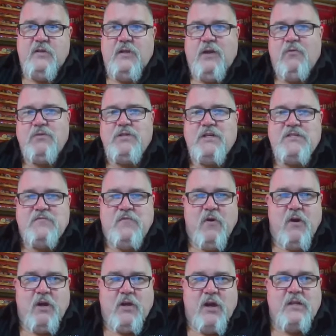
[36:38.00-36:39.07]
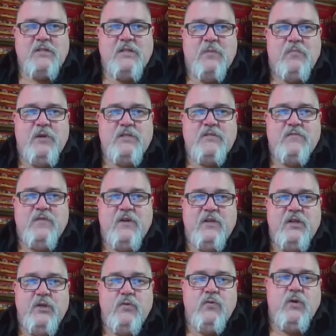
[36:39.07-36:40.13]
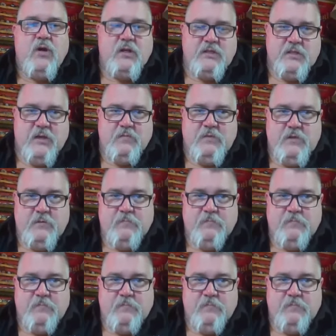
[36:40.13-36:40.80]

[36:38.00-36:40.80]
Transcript: I won't say it's a foreign concept, but it's a fairly new concept.